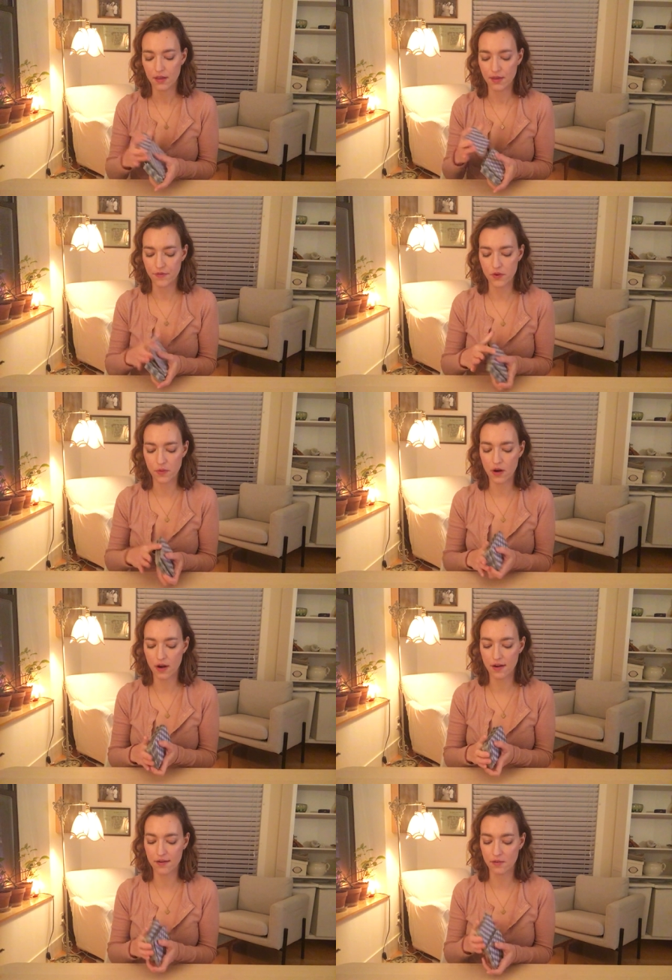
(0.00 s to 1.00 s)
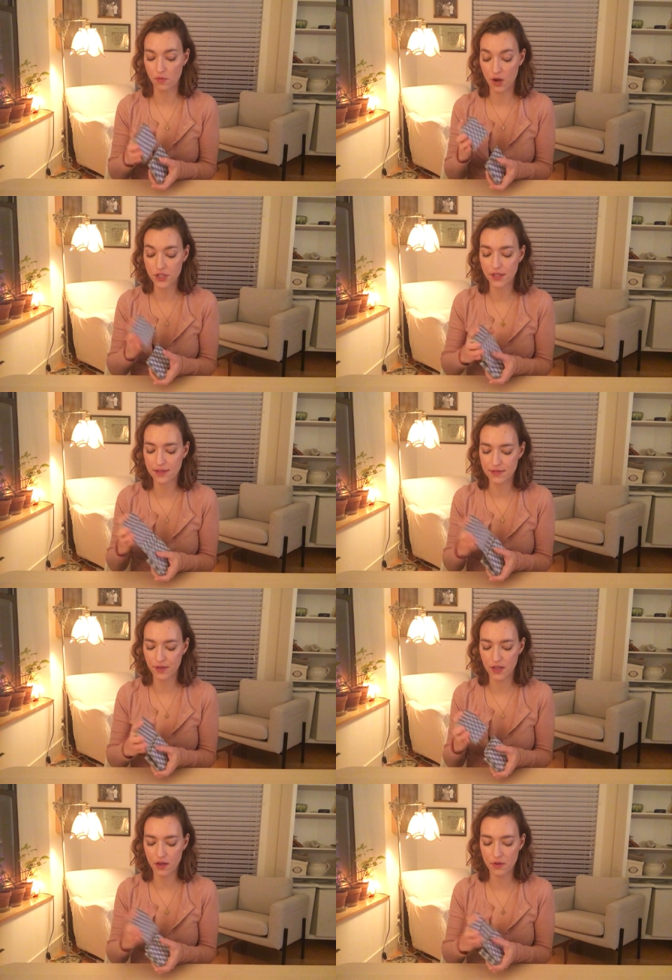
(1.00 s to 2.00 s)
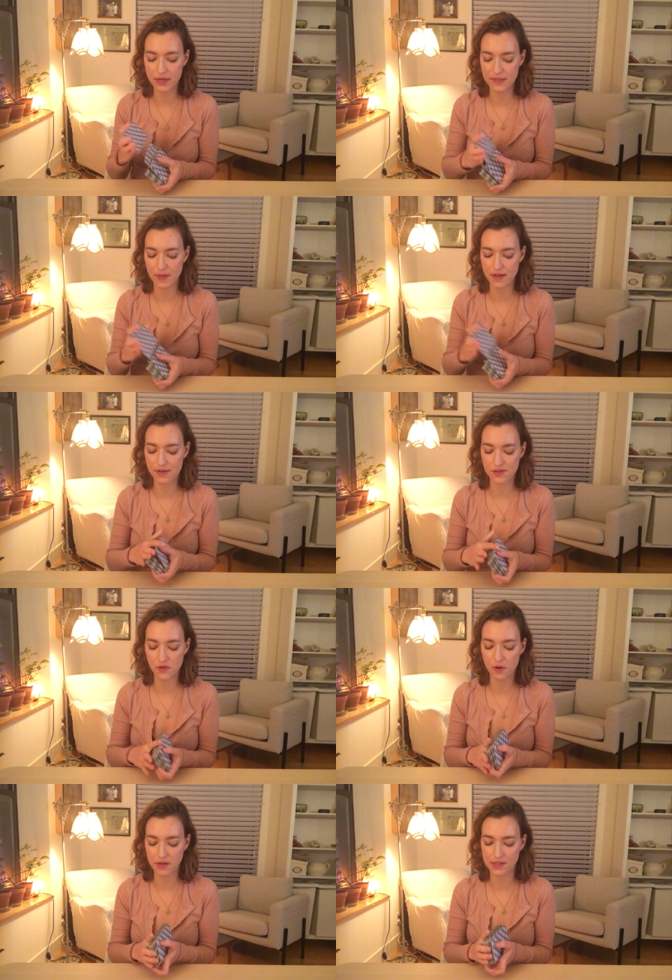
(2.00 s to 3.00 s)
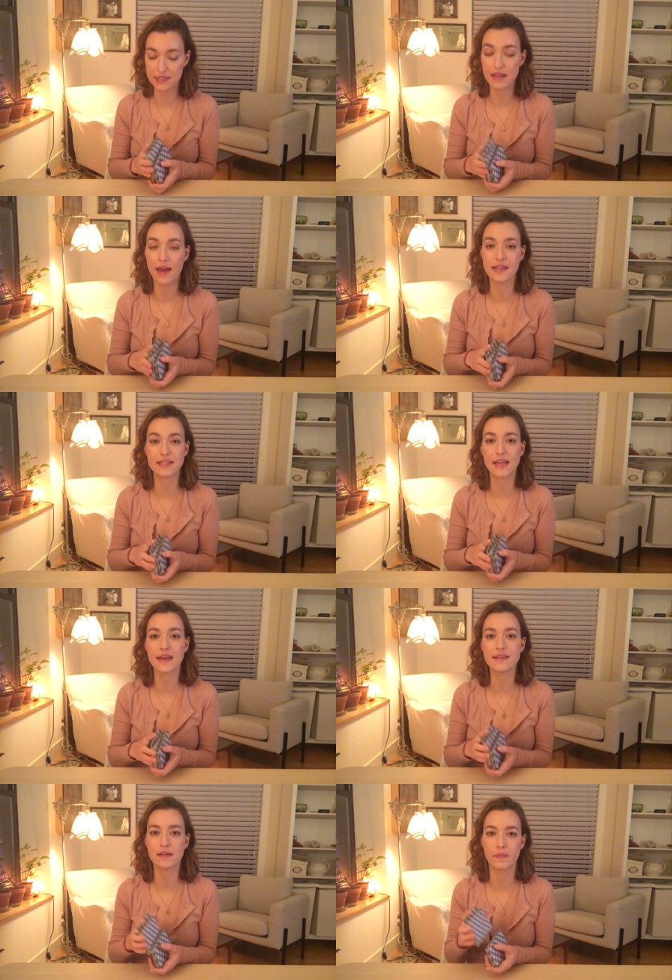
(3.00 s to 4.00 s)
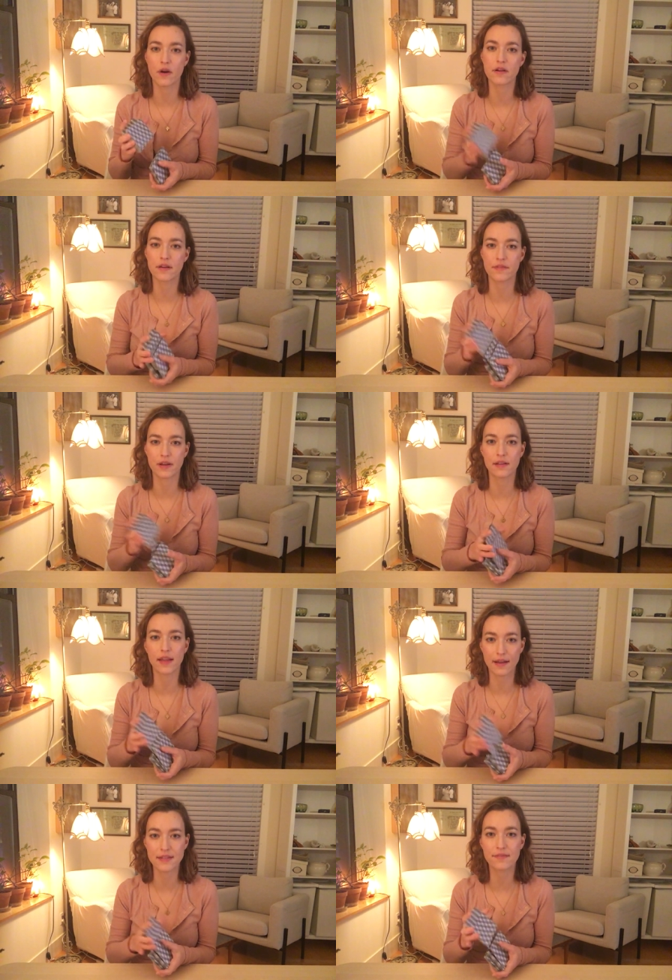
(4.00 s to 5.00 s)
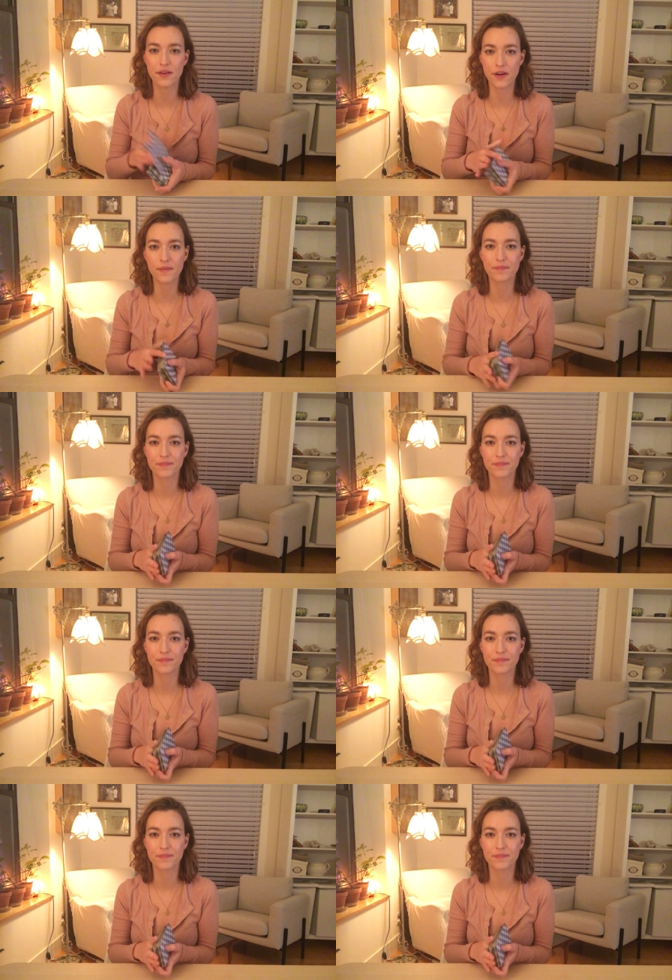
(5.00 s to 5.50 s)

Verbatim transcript: If you are watching this video, it is because you are an, an intended part of the collective here.